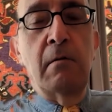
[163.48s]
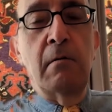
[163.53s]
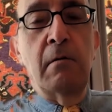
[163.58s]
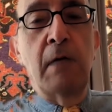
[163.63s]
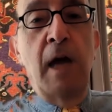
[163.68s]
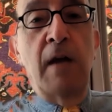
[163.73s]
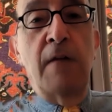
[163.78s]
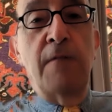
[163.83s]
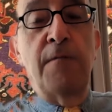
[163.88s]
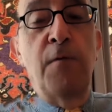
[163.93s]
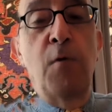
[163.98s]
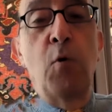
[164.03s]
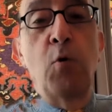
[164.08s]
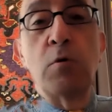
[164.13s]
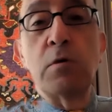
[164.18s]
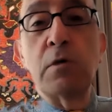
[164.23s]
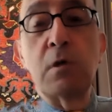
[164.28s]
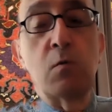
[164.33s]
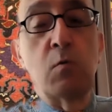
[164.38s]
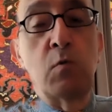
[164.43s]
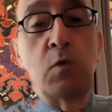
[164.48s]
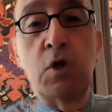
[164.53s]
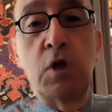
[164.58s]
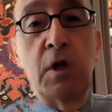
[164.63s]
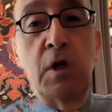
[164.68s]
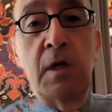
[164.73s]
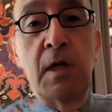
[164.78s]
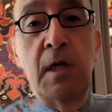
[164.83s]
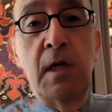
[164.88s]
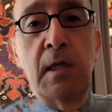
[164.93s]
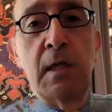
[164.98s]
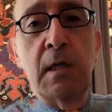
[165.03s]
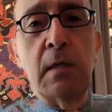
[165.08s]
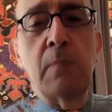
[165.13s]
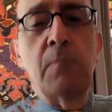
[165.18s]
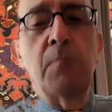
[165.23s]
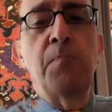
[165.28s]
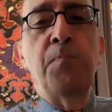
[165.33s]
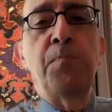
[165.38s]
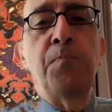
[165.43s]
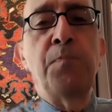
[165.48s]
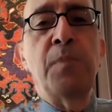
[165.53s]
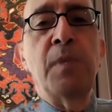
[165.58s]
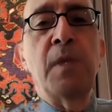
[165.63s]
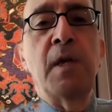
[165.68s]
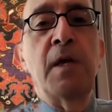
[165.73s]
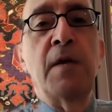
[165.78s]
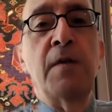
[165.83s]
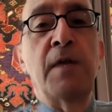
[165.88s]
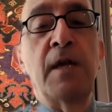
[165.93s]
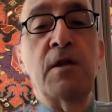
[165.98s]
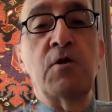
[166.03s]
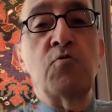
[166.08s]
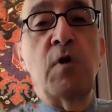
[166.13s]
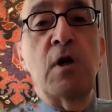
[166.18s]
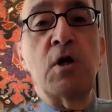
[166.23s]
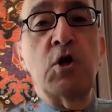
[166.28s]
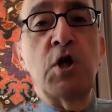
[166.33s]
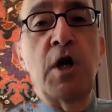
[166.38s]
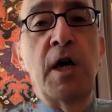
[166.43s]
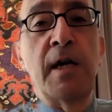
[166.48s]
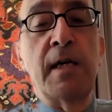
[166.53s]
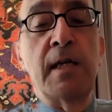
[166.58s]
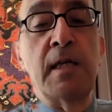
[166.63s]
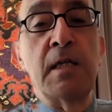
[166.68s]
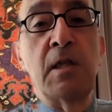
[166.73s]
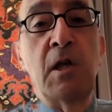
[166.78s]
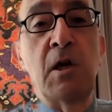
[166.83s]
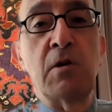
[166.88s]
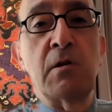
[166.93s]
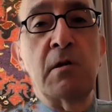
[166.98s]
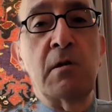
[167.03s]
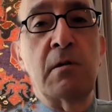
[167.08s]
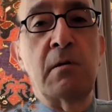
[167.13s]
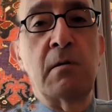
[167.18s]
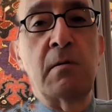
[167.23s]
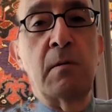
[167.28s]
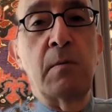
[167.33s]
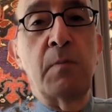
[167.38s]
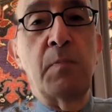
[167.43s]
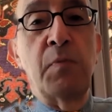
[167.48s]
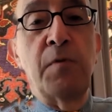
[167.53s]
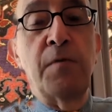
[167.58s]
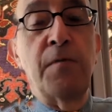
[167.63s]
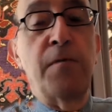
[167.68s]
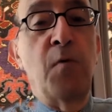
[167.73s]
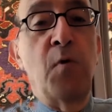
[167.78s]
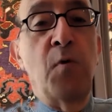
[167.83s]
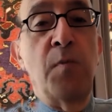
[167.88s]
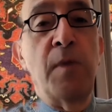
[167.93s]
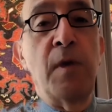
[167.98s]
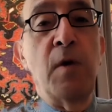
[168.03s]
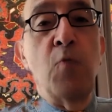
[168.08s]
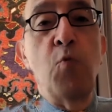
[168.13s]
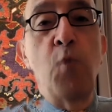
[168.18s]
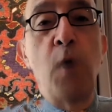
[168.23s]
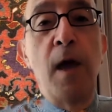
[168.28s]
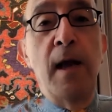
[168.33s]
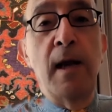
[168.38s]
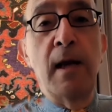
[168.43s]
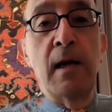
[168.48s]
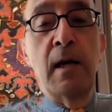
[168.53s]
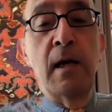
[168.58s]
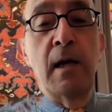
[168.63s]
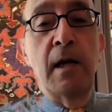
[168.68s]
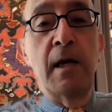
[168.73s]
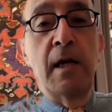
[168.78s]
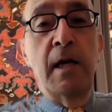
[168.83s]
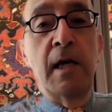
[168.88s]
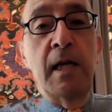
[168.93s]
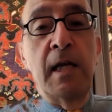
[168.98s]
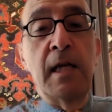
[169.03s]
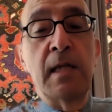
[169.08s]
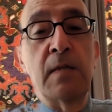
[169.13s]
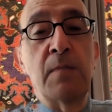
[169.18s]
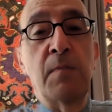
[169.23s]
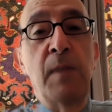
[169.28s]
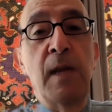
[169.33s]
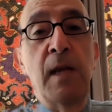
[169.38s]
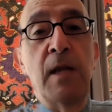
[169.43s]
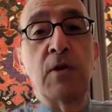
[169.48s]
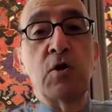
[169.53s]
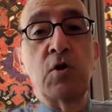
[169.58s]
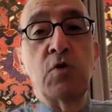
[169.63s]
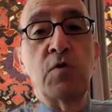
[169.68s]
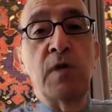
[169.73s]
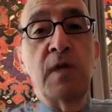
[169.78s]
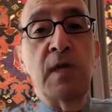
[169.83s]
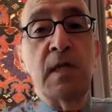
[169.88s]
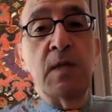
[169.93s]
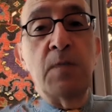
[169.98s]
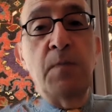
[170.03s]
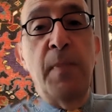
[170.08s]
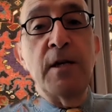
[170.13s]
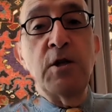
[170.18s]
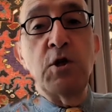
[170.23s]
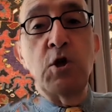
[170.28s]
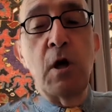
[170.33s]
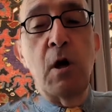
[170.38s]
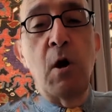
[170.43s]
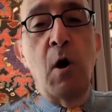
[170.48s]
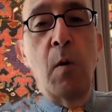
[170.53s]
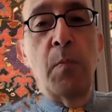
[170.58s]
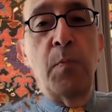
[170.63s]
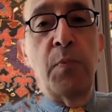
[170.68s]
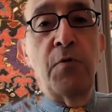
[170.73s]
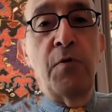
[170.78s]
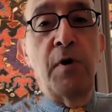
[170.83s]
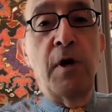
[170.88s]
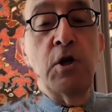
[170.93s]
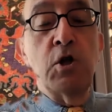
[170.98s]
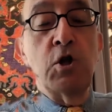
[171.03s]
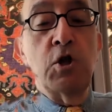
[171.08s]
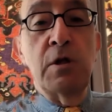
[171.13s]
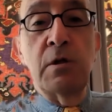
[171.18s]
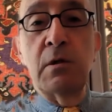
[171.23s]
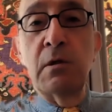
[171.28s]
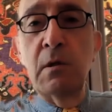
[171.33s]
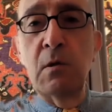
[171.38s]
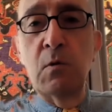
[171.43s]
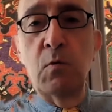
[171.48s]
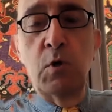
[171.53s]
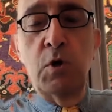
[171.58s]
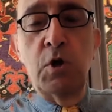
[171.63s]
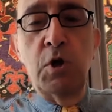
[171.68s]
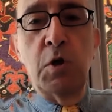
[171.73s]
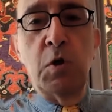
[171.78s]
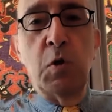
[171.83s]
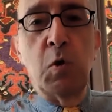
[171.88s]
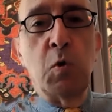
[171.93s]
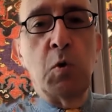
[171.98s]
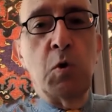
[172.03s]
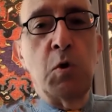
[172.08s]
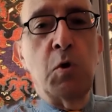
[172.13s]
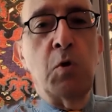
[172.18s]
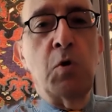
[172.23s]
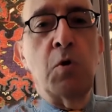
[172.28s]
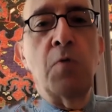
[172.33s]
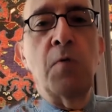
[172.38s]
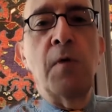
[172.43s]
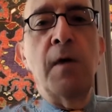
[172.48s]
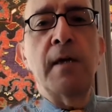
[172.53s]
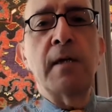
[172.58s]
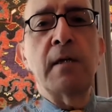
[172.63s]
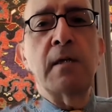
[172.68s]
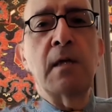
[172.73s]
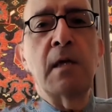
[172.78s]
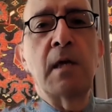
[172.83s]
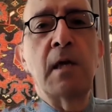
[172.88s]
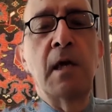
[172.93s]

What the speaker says: at fault, which it is, that Russia is not performing well in its military special operation, which is also correct,